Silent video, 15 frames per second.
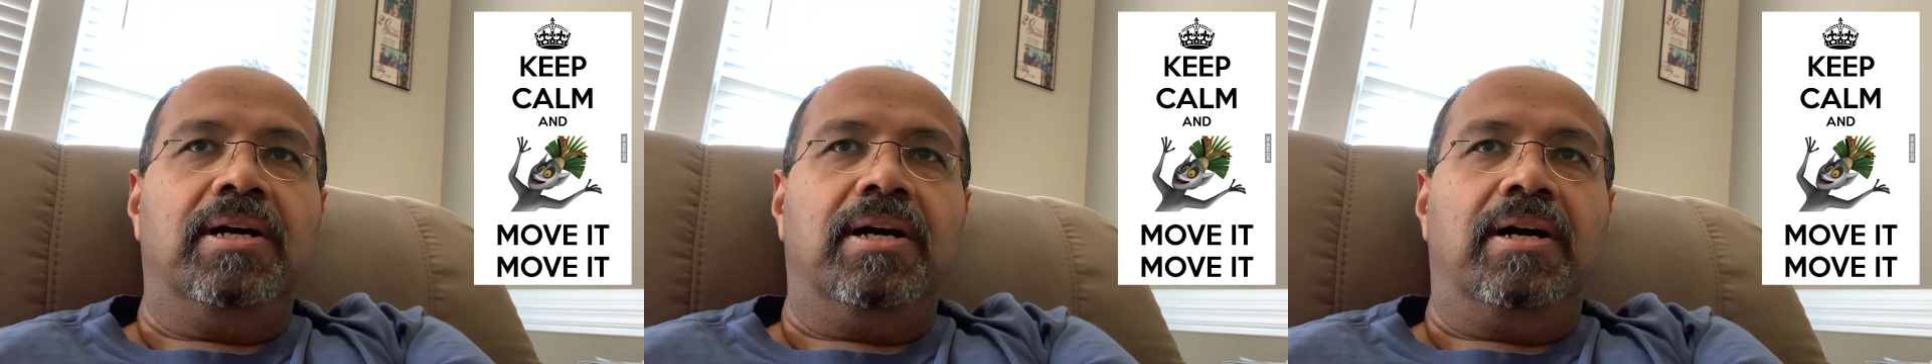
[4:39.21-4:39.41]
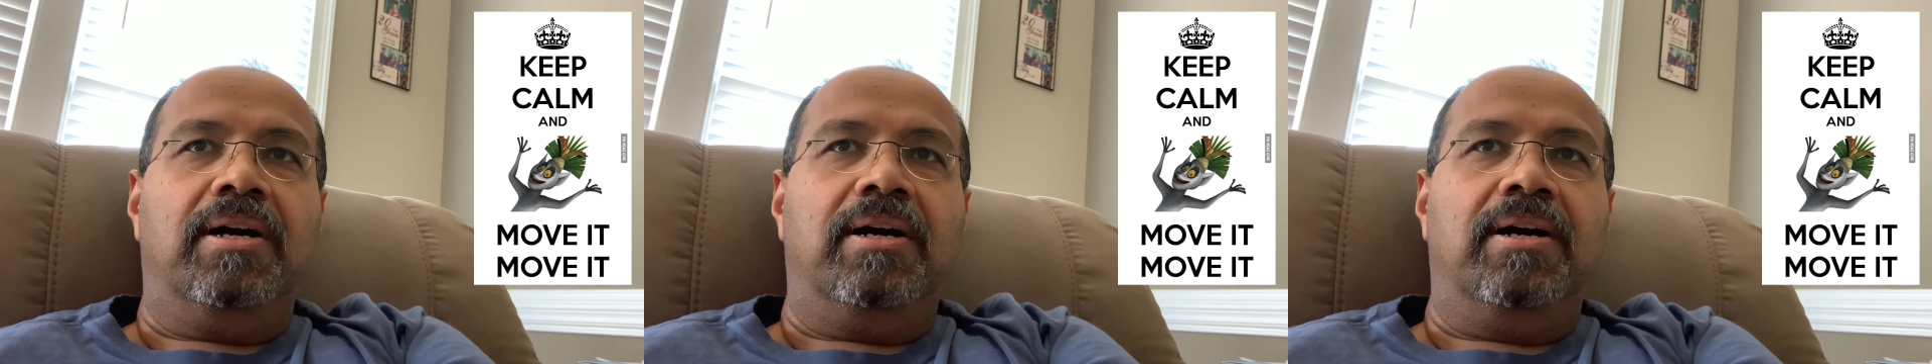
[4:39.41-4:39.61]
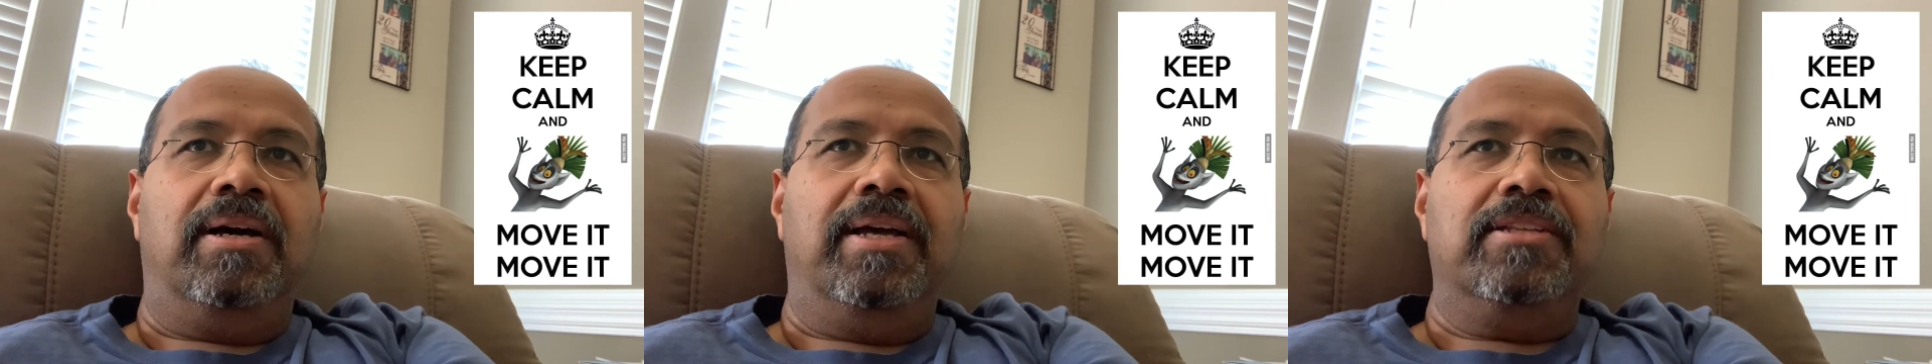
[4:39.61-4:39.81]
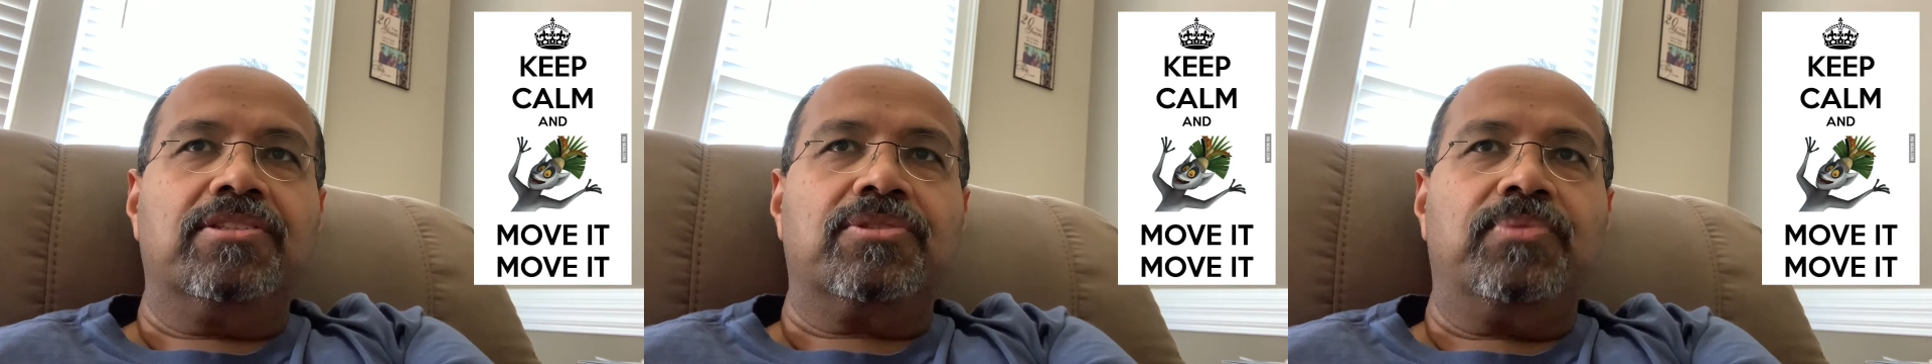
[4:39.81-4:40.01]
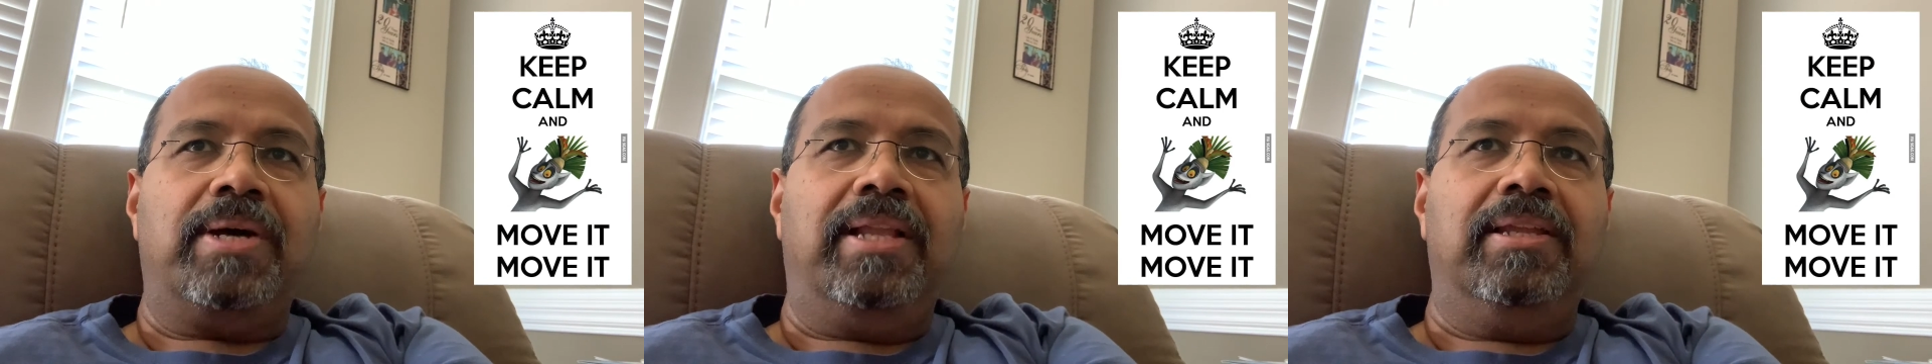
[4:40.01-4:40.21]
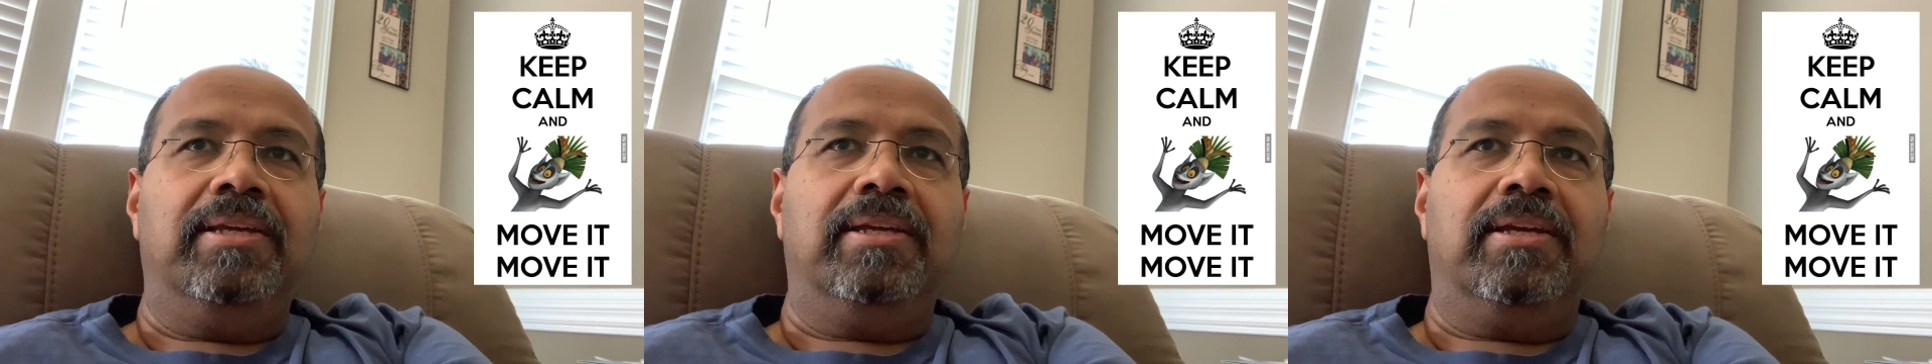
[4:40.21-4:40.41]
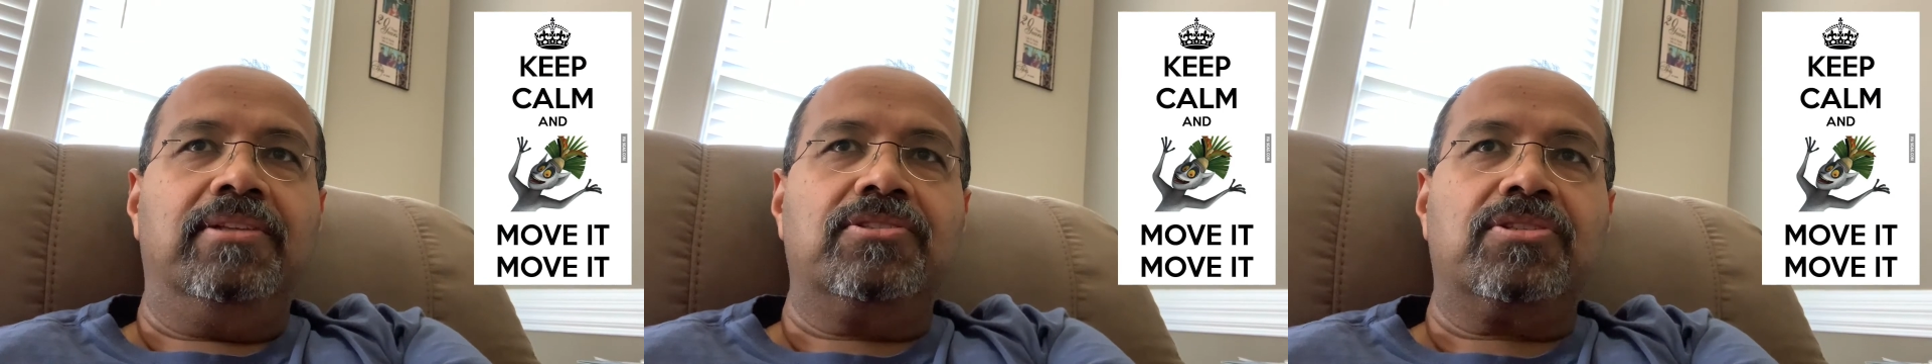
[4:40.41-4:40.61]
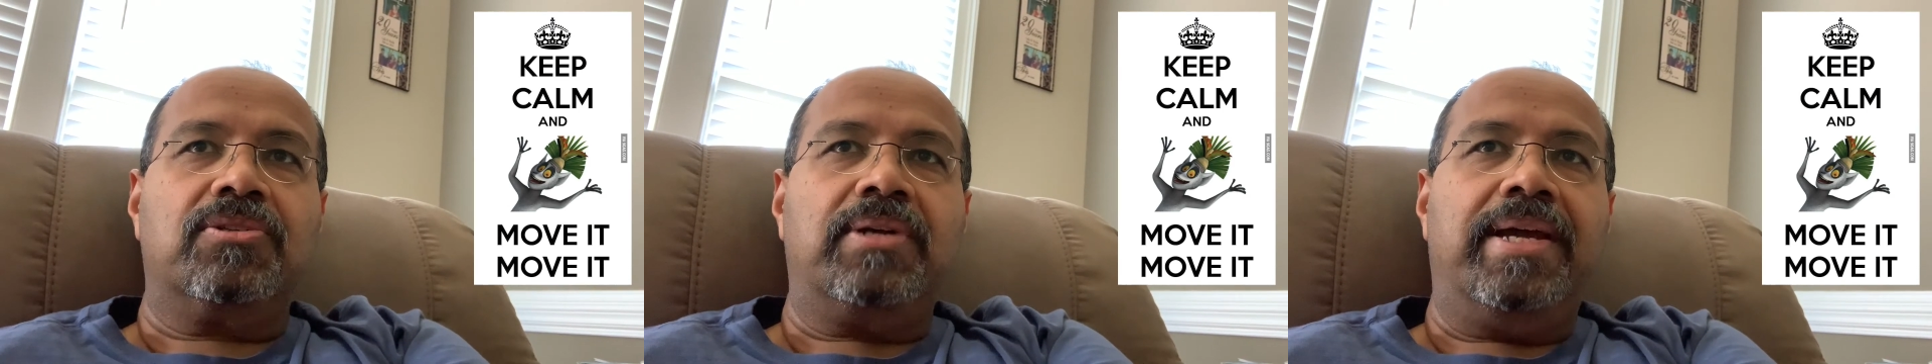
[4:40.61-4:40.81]
and swelling
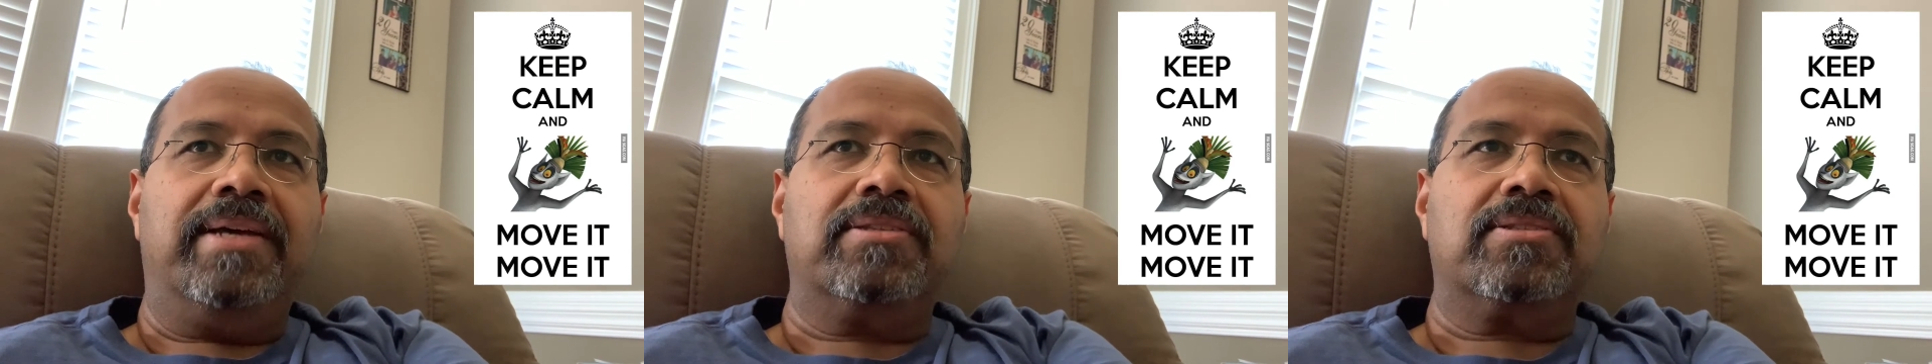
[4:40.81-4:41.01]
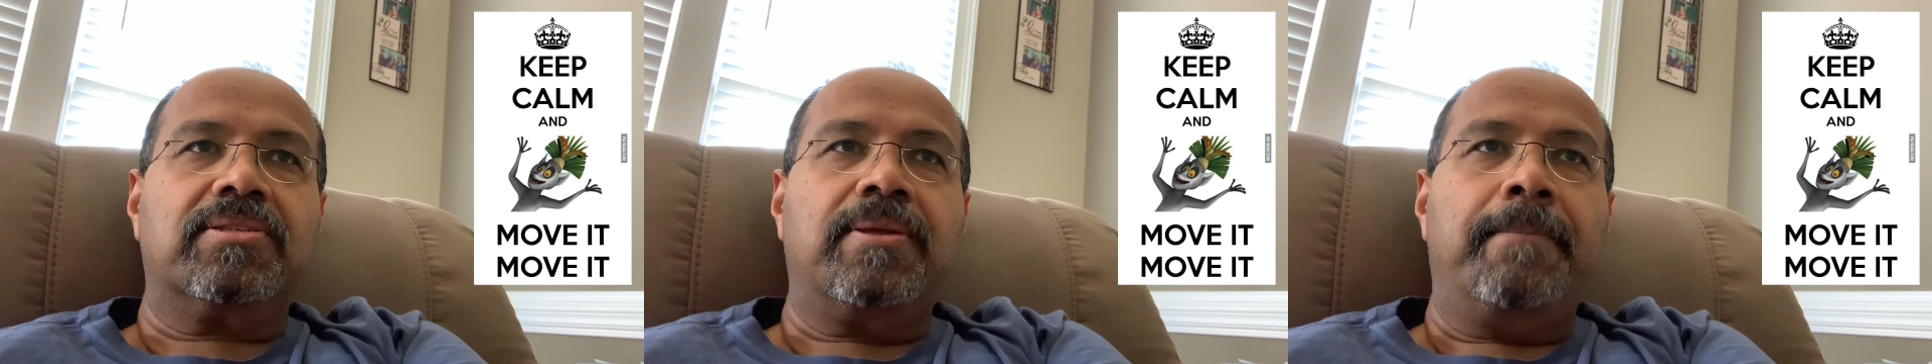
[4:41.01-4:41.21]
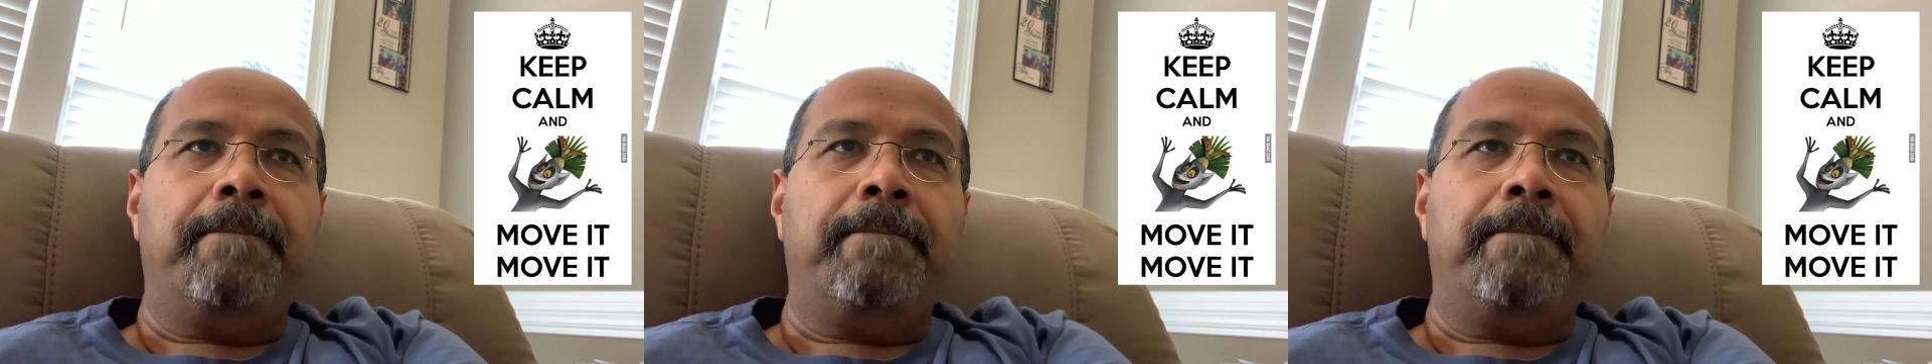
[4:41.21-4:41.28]
and stress,